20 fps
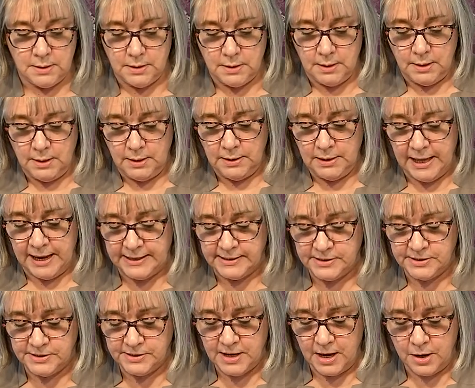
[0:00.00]
like
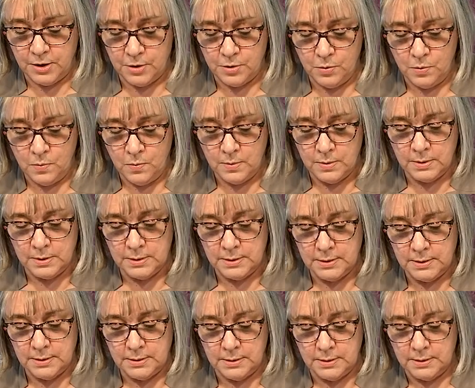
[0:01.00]
so,
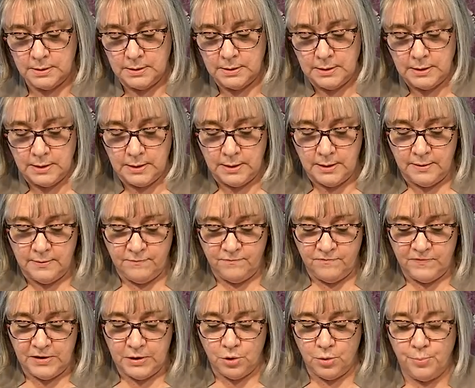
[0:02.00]

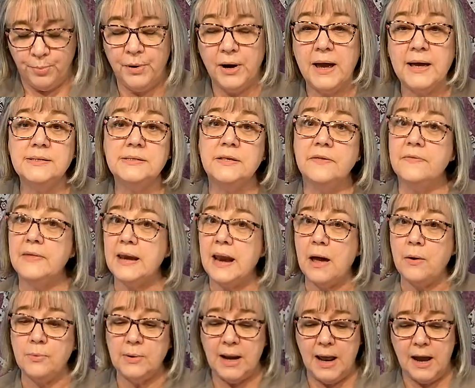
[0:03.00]
finger press, and then I would
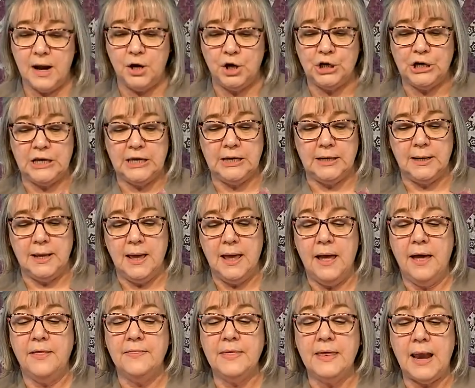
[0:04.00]
iron it, and
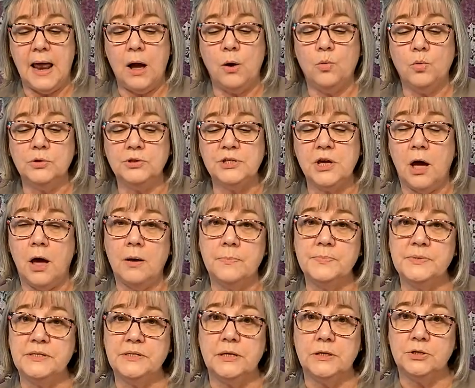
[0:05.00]
then I will top
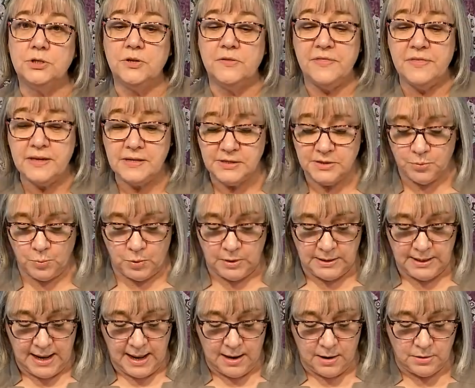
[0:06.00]
stitch this one
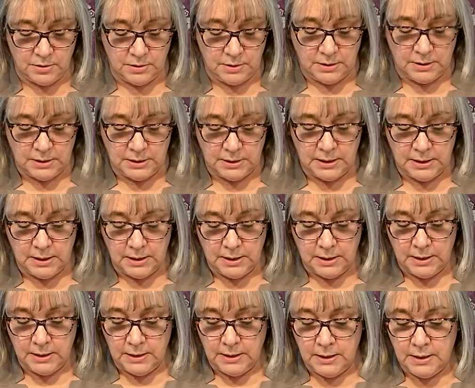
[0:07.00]
down.
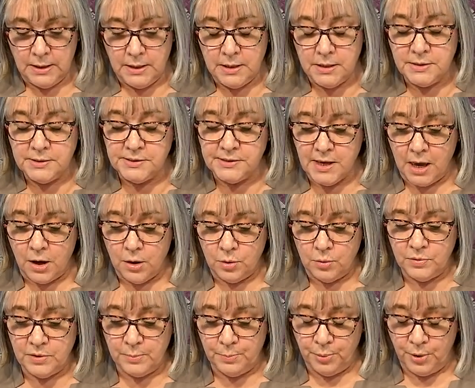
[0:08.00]
So the
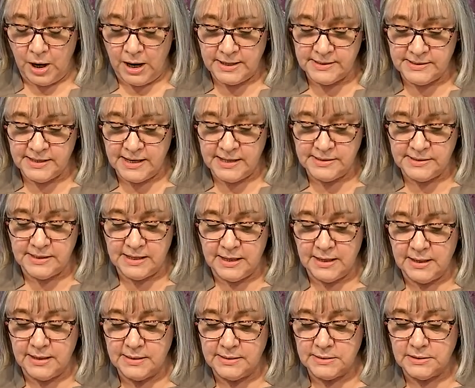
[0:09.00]
process is